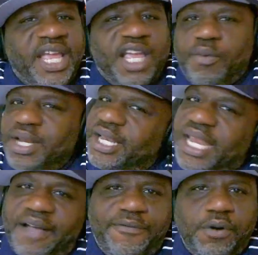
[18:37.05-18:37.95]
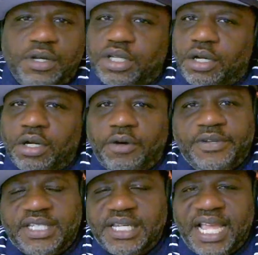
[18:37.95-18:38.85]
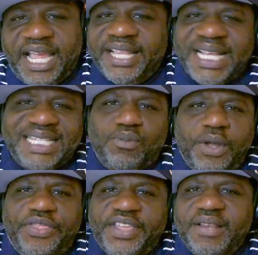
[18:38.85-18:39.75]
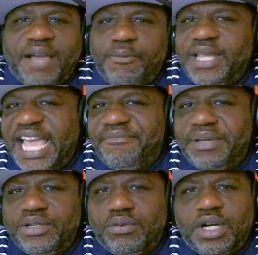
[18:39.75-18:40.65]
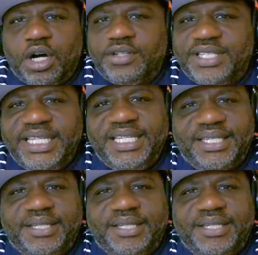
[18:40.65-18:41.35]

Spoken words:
And we did not force turnovers tonight, and that's one thing that we have been doing all season.